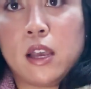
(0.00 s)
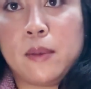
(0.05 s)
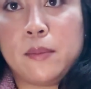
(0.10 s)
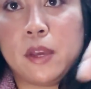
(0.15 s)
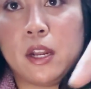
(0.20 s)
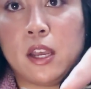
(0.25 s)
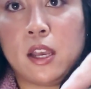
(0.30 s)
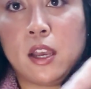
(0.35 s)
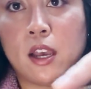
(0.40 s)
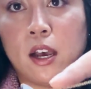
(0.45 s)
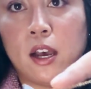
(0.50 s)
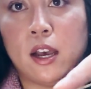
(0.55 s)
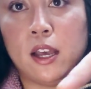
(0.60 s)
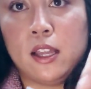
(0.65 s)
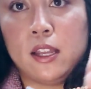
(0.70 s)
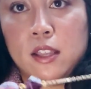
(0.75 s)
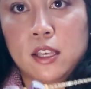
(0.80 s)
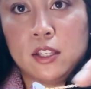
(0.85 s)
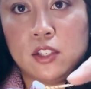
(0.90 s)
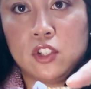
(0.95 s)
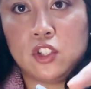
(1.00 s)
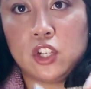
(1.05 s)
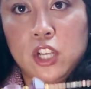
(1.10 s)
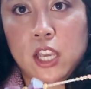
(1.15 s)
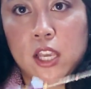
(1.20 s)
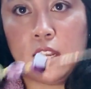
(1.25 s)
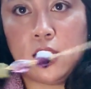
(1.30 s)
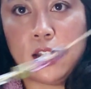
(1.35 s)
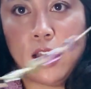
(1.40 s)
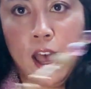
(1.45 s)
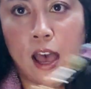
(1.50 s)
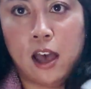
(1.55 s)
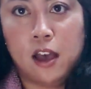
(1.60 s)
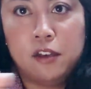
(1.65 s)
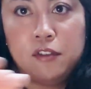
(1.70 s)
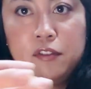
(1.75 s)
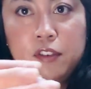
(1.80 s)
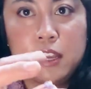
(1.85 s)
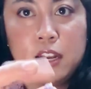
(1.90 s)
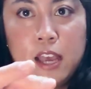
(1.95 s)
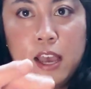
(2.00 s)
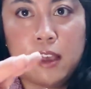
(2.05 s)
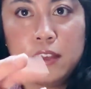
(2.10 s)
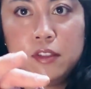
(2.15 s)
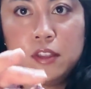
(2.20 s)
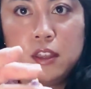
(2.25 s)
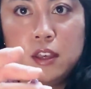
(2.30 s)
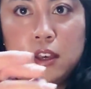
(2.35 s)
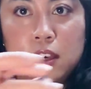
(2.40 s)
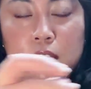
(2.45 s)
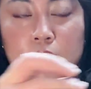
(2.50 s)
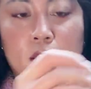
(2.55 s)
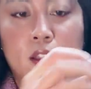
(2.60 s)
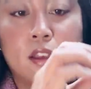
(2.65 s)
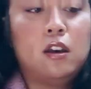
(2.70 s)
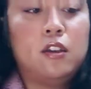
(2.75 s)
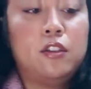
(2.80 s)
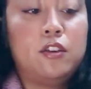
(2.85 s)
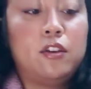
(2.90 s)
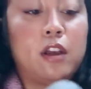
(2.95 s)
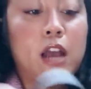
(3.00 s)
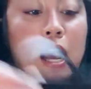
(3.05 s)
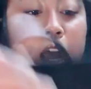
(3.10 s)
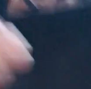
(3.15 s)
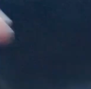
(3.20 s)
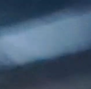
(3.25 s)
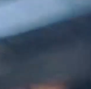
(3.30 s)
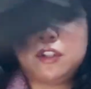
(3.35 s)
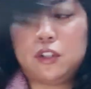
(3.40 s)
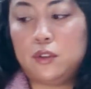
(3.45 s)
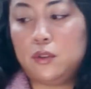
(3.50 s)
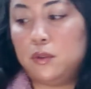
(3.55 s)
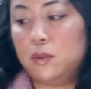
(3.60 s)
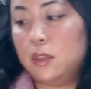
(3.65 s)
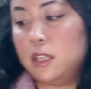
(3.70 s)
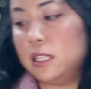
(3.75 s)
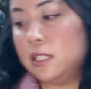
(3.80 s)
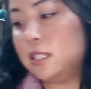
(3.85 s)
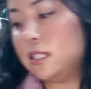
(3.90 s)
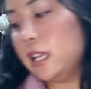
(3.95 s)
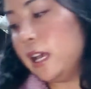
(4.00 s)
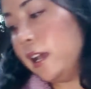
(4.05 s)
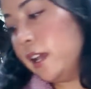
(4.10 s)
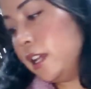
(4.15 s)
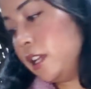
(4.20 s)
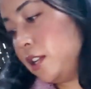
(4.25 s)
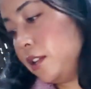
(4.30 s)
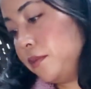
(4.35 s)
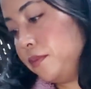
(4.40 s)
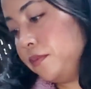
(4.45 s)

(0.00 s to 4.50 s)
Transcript: I'm gonna cut this chain in half and add the other half to this side.